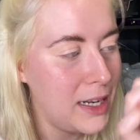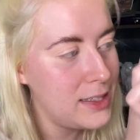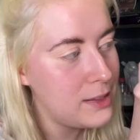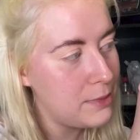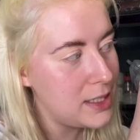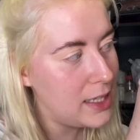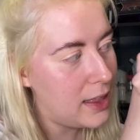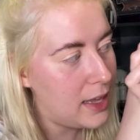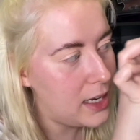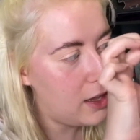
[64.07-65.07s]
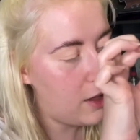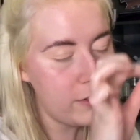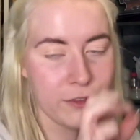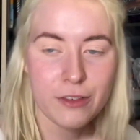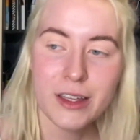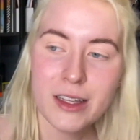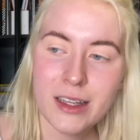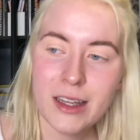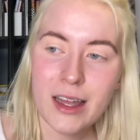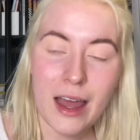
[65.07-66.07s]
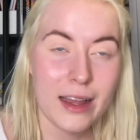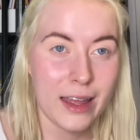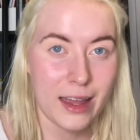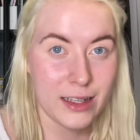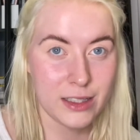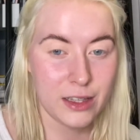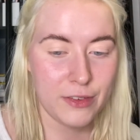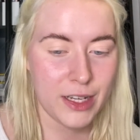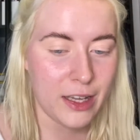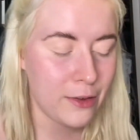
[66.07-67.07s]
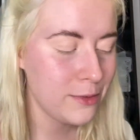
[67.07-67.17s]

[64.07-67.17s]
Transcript: so I'm going to take that off and get into the video.